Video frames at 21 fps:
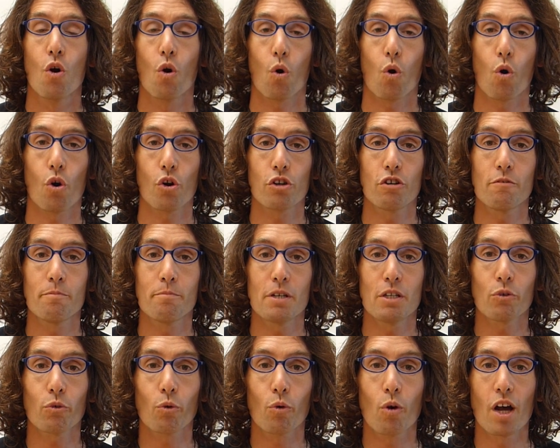or you've been
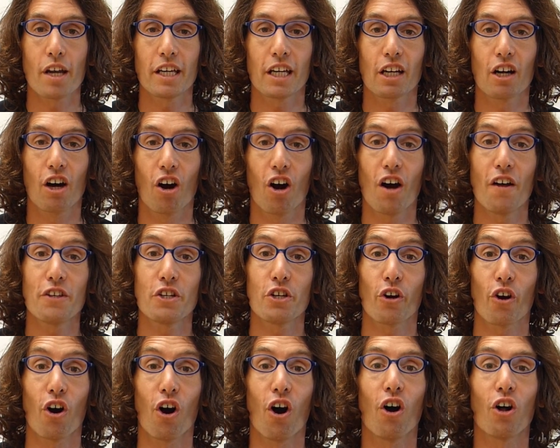running on your
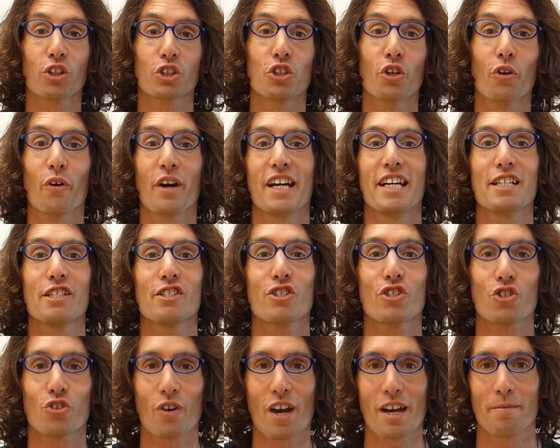all-terrain
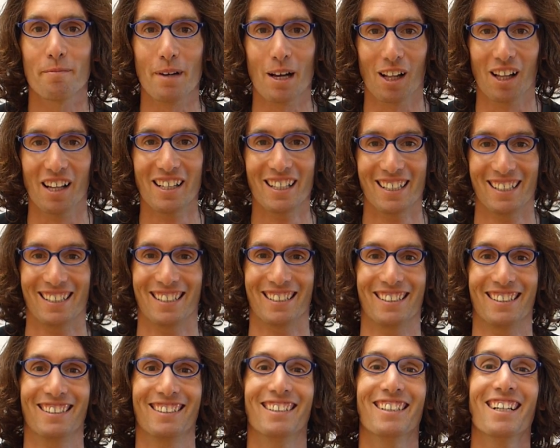treadmill,
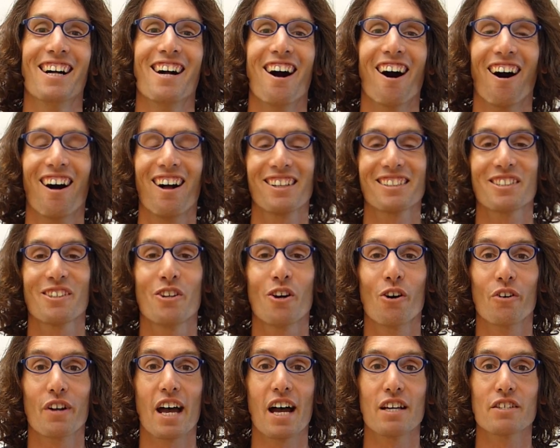also
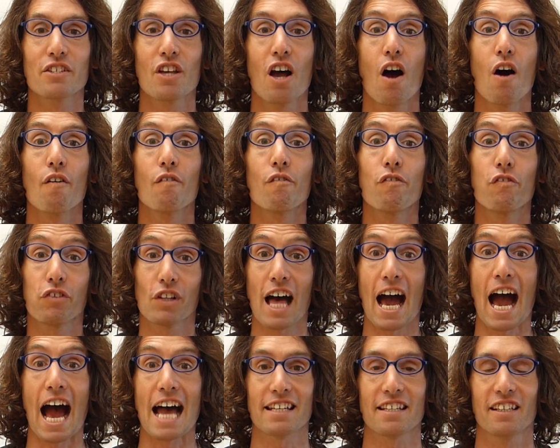known as
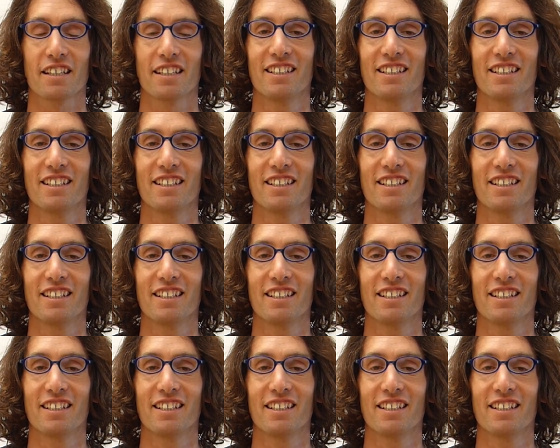flat.